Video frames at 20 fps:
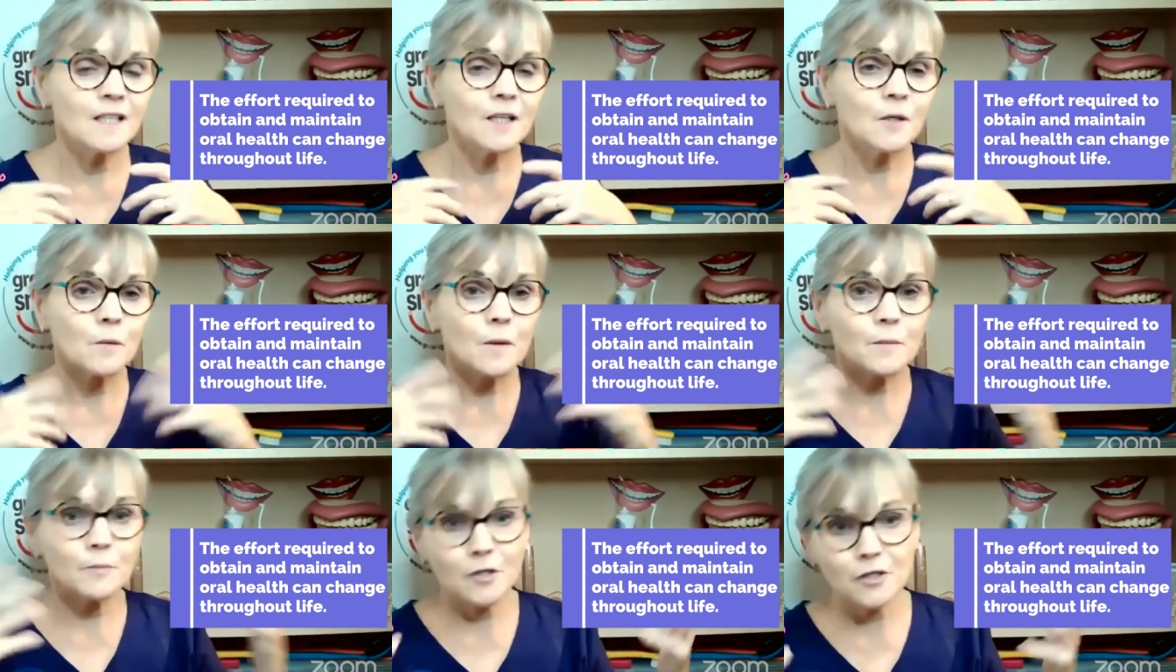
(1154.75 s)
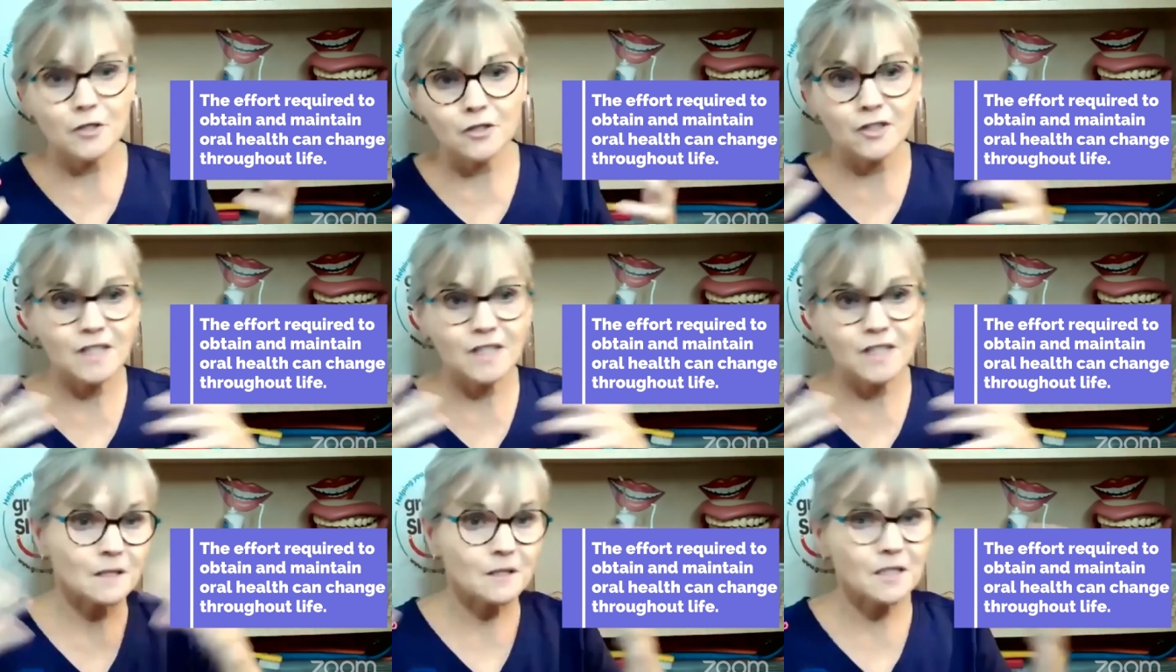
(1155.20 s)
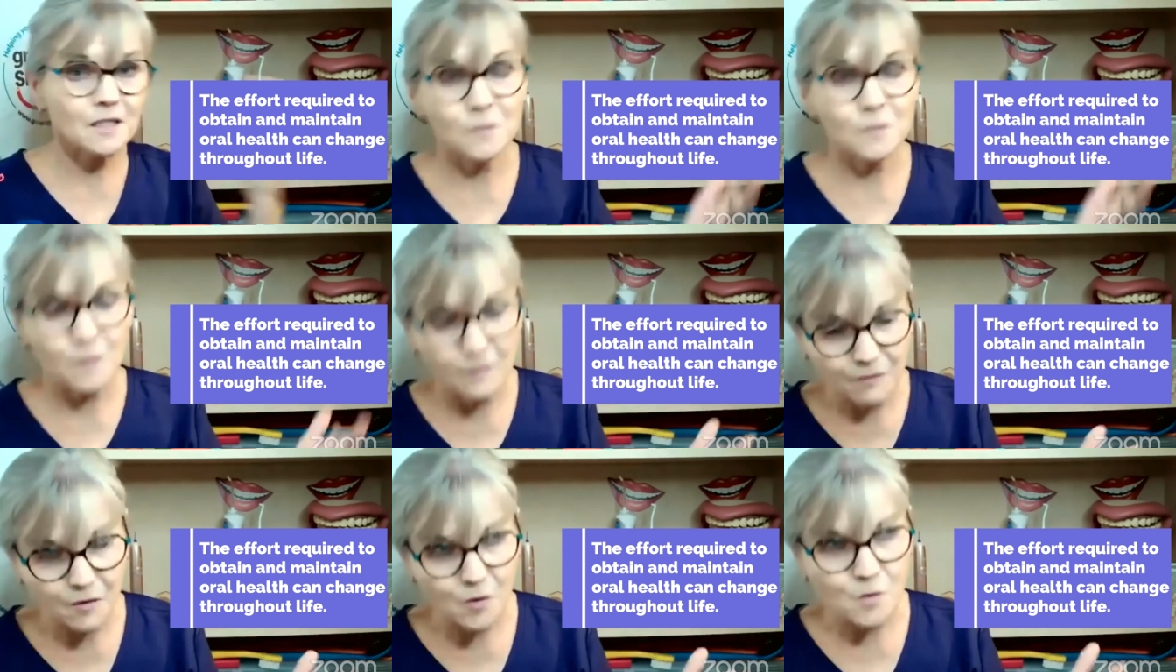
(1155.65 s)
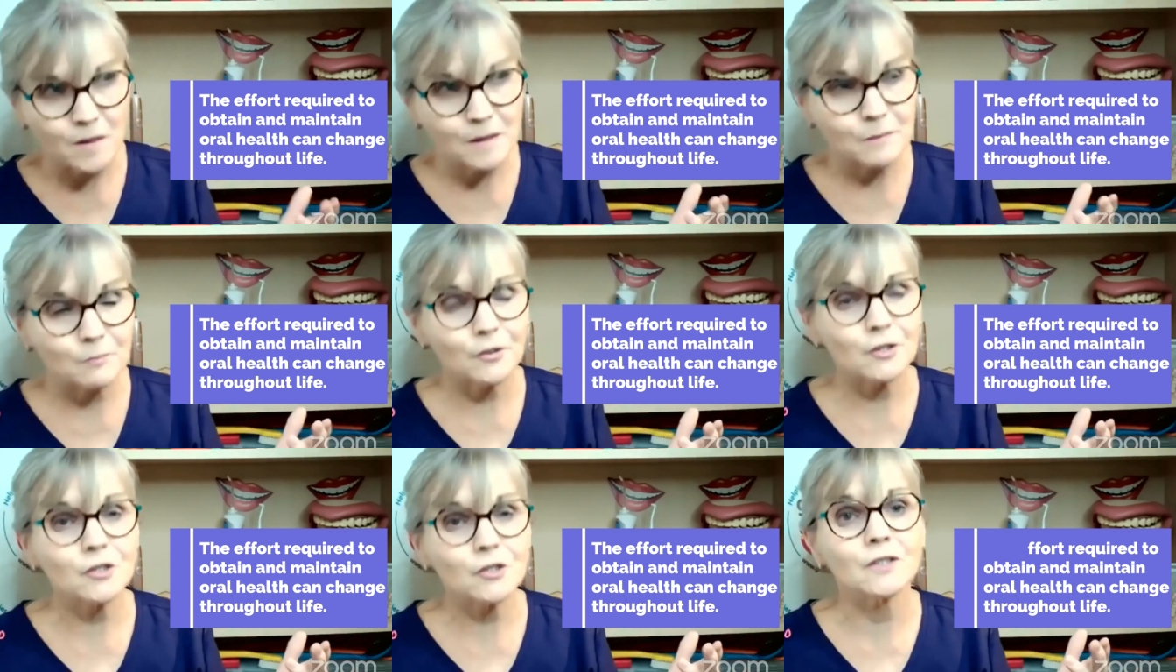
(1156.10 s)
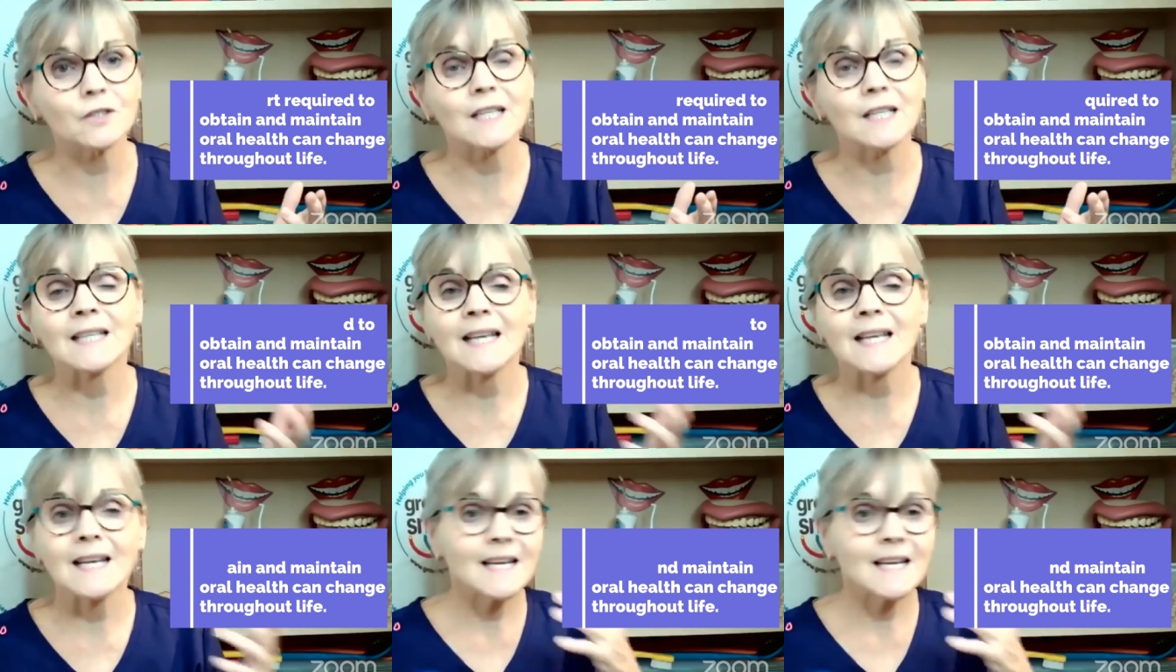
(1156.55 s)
We brush our teeth because we've always brushed our teeth.